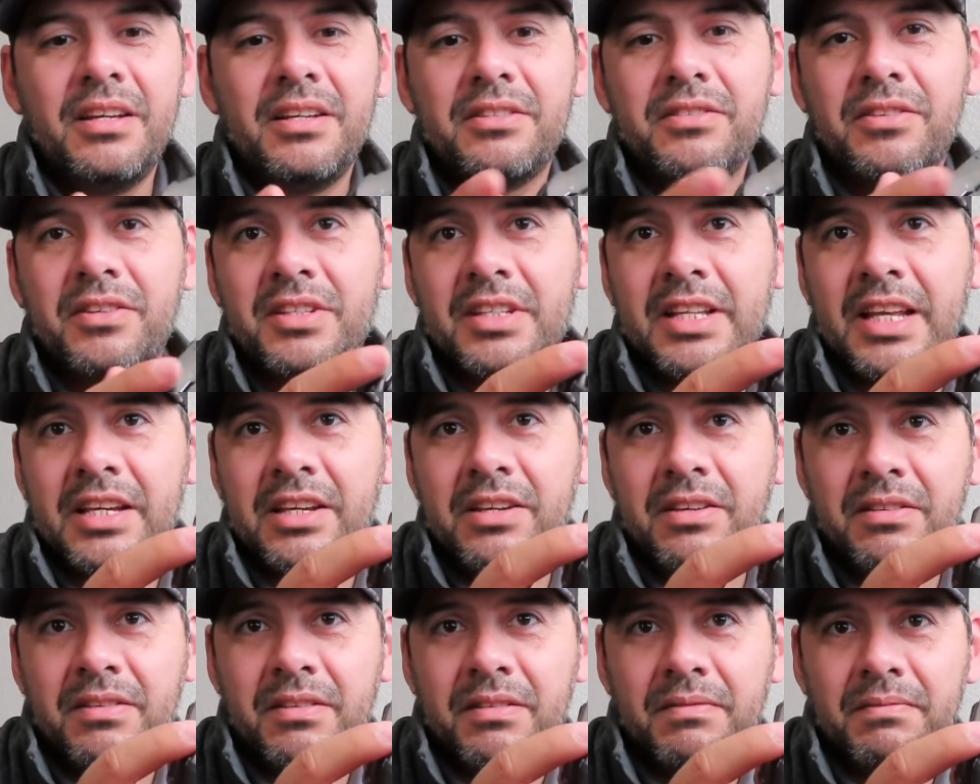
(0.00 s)
So it's like
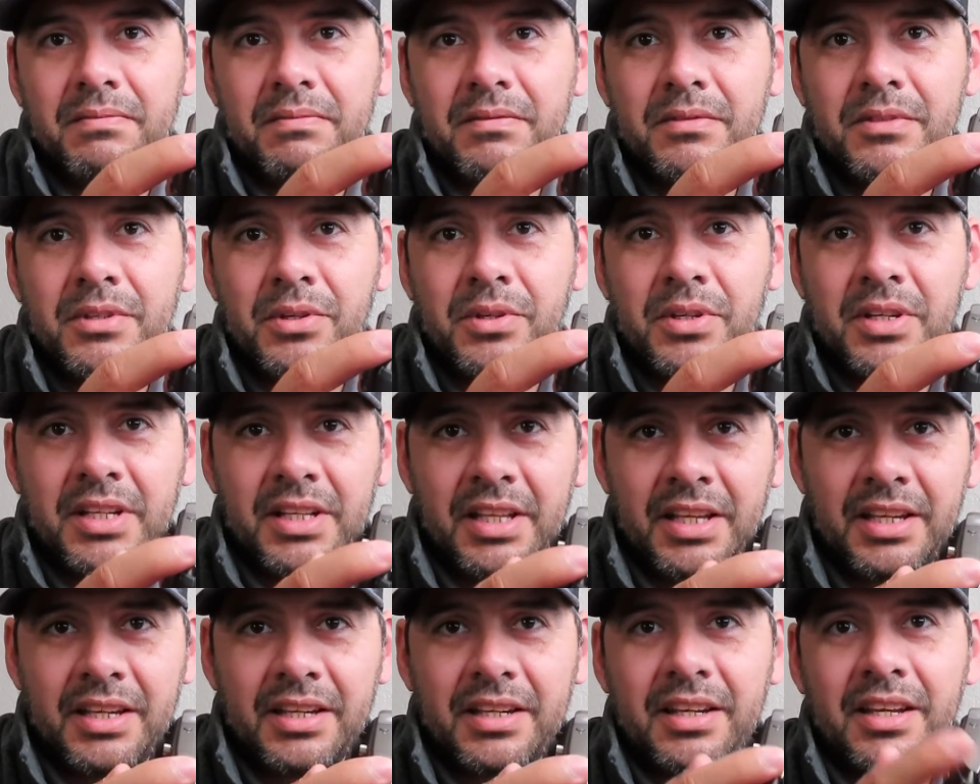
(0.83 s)
you do a
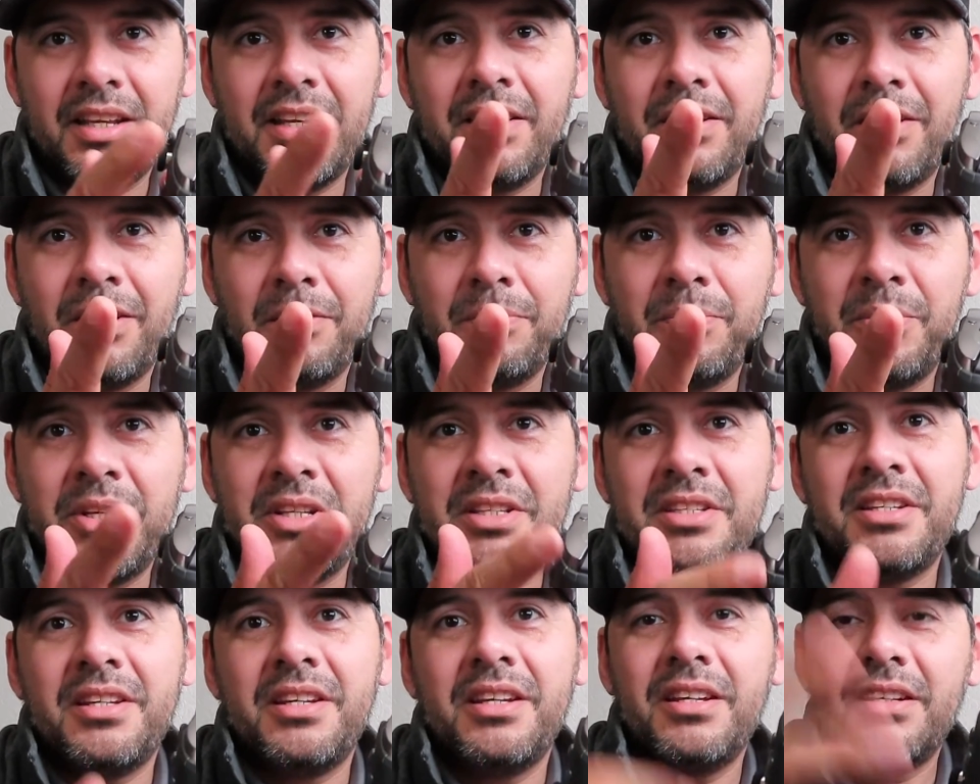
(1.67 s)
click and it
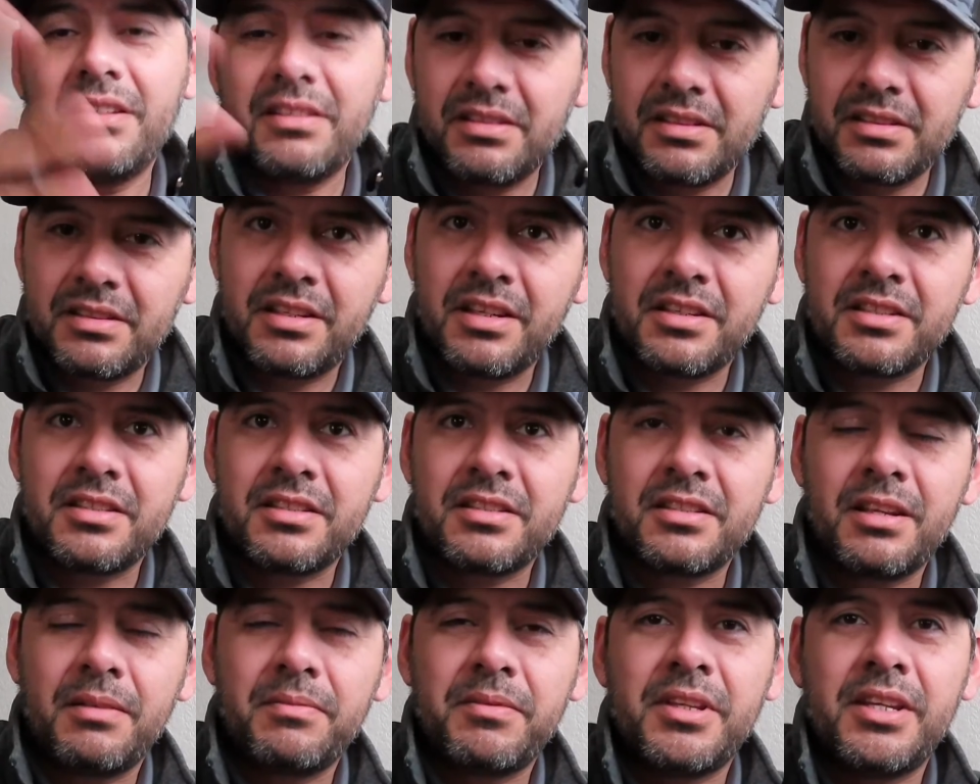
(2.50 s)
opens and it does
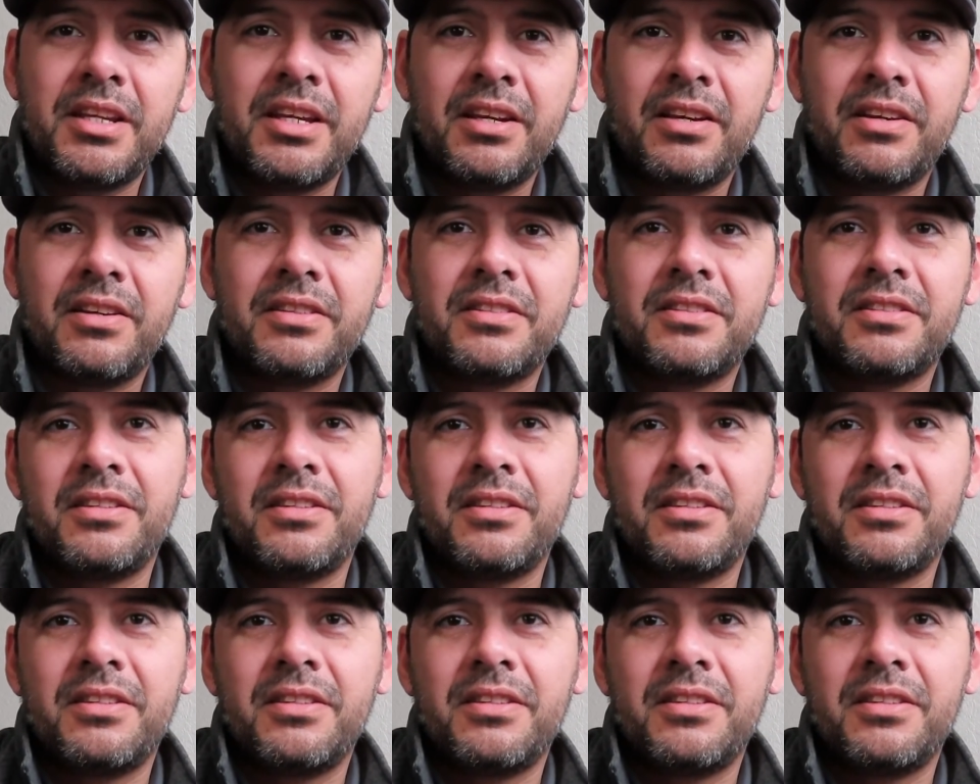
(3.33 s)
something else.